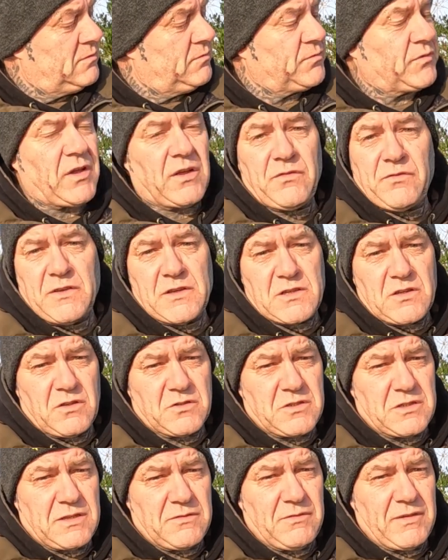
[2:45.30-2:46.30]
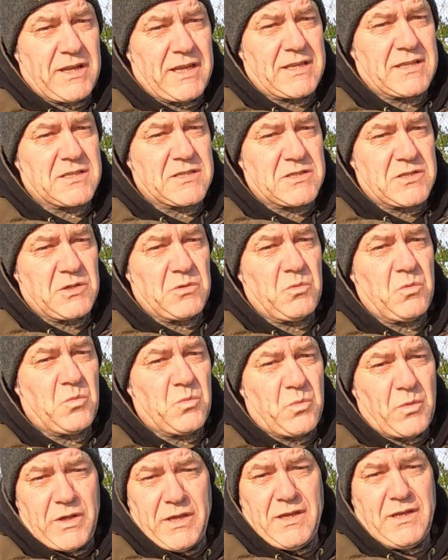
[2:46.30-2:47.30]
I fish lots of different lakes, silt,
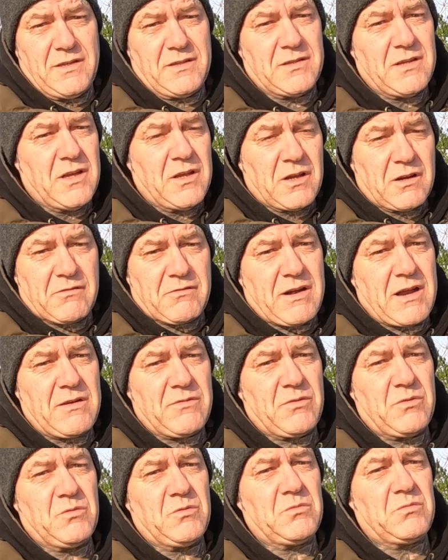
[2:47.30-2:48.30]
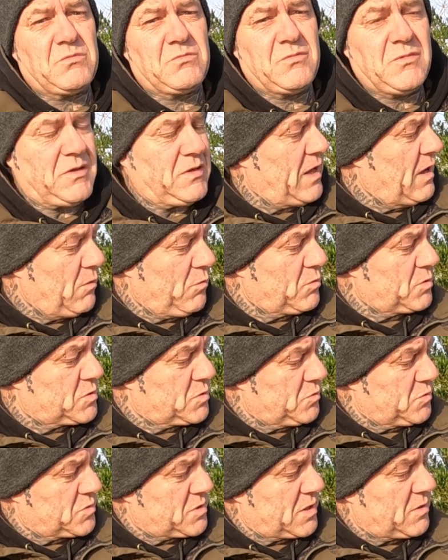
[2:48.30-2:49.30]
weed, gravel, all
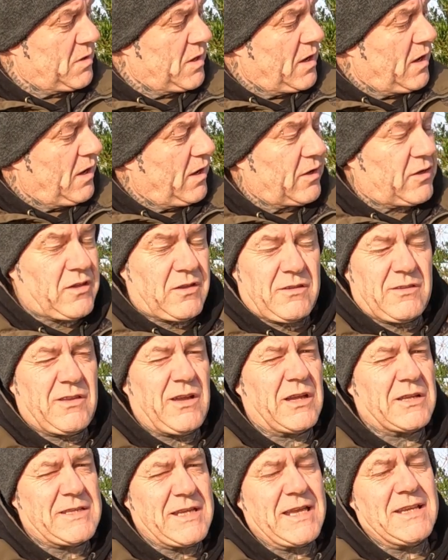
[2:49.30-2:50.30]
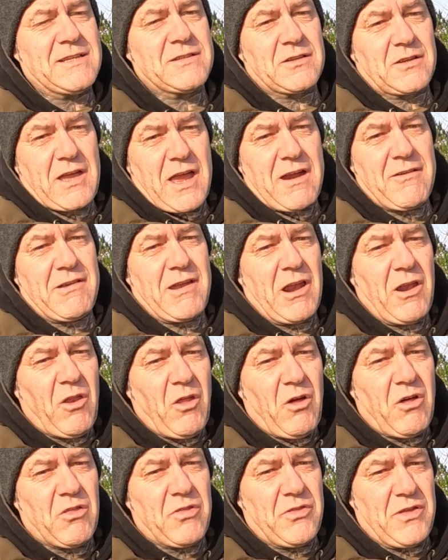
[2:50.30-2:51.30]
sorts. So I tend to carry a
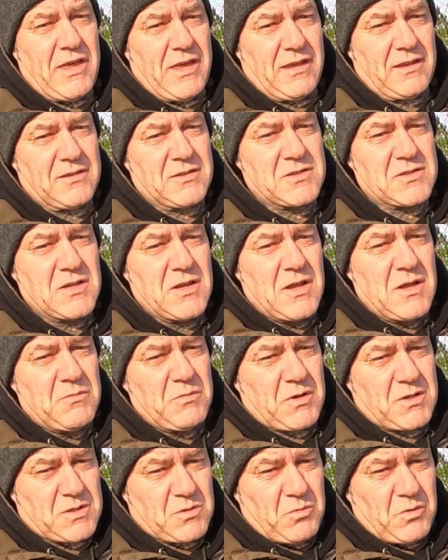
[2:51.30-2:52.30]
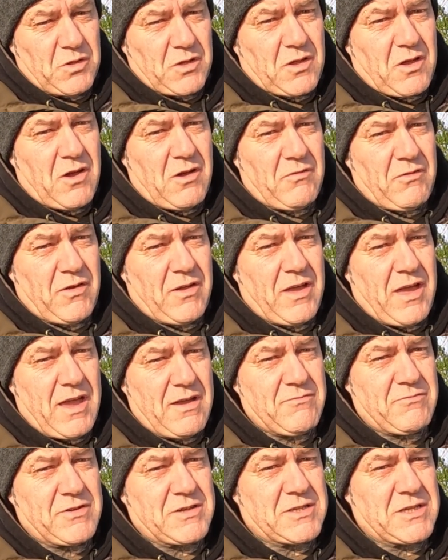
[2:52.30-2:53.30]
lot of things because I want to cover
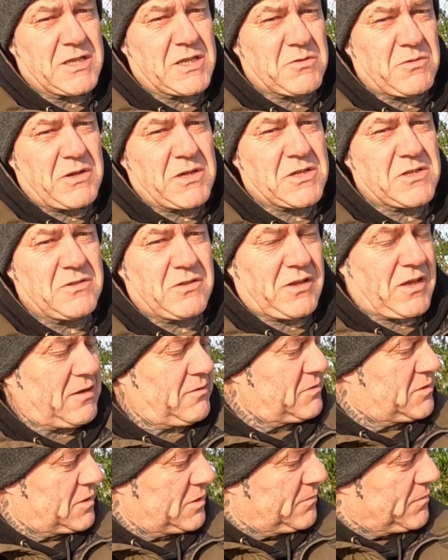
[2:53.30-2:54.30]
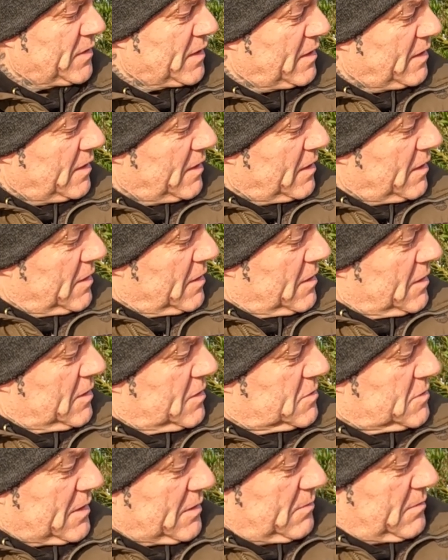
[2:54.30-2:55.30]
every situation I go to.
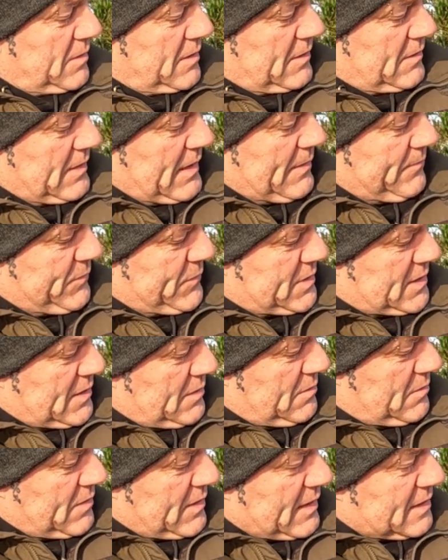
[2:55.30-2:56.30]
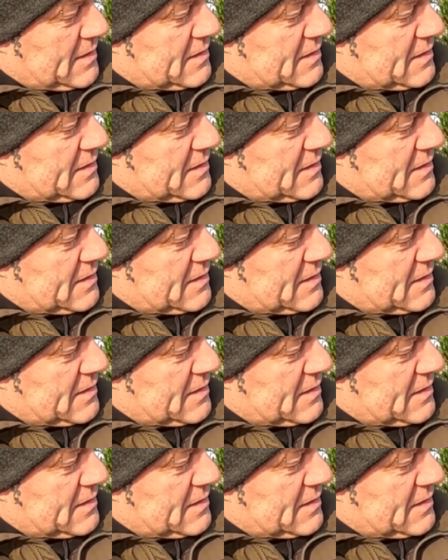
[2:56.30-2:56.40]
So yeah, so that's